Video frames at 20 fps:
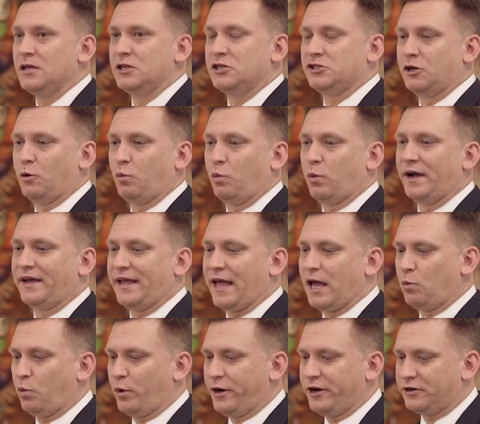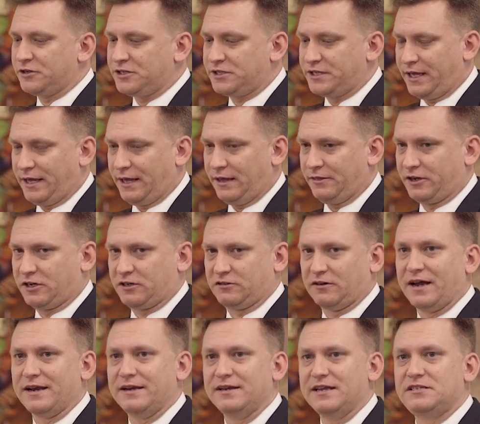So again, where you're seeing the
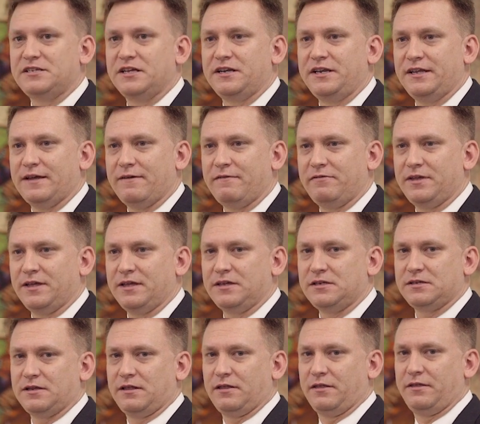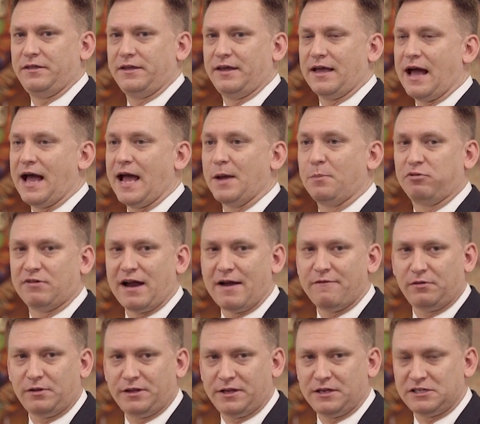chronicity of this, the high
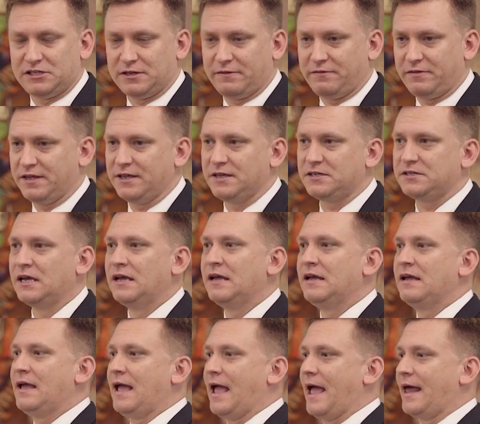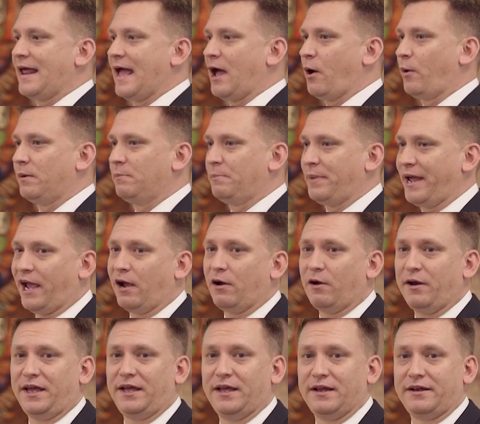prevalence of this, and how
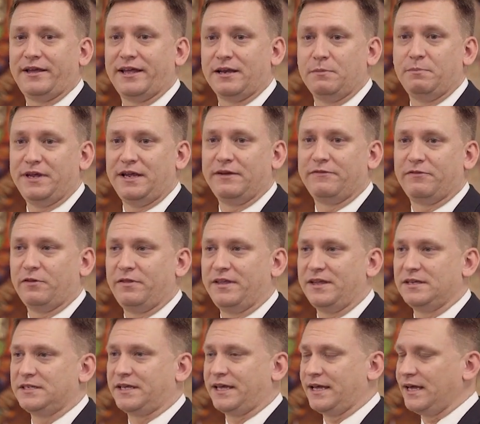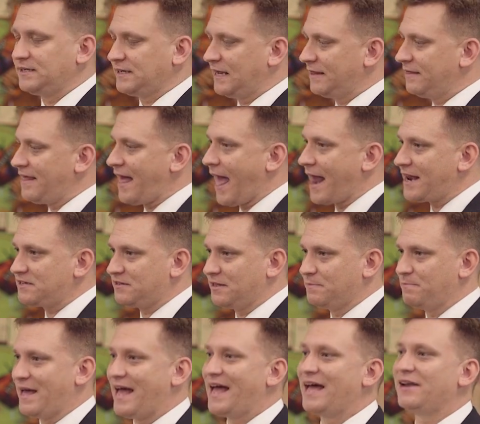impairing it can be for these kids, and that is the
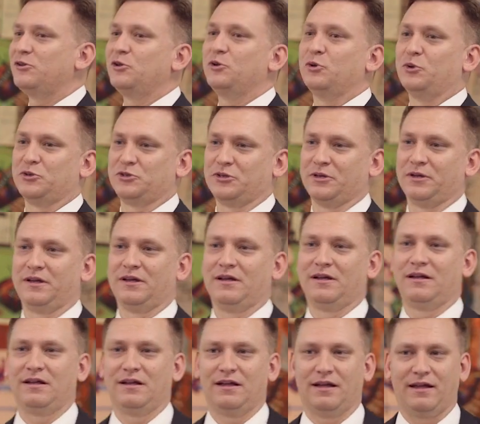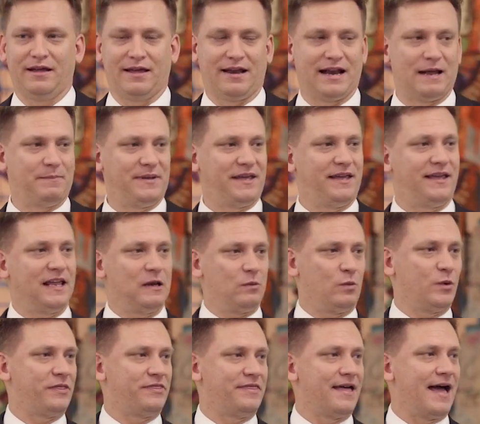bad news. And I begin
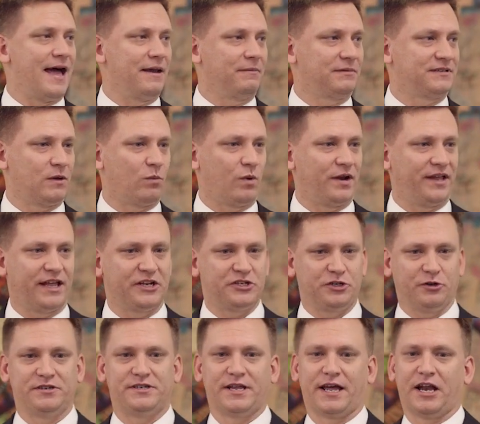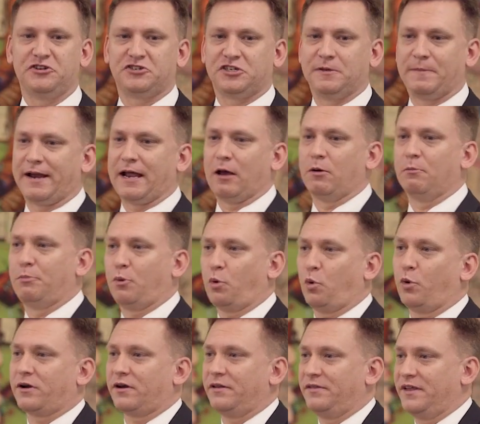with that because I want to get your attention about how
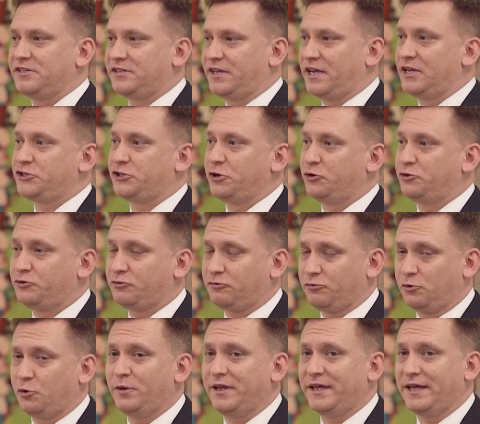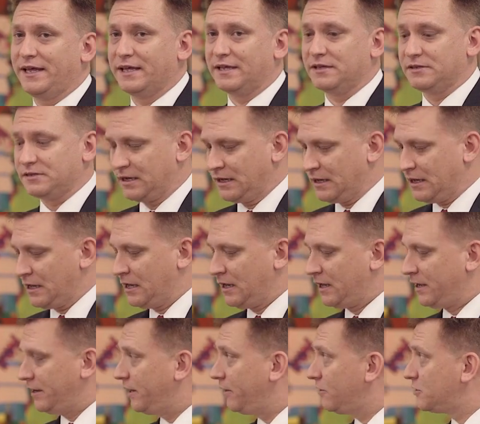important this issue truly is.
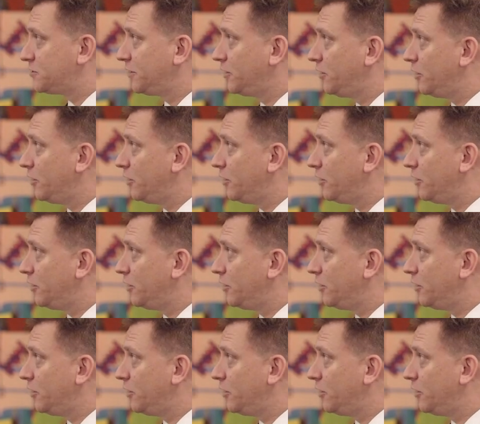Here's the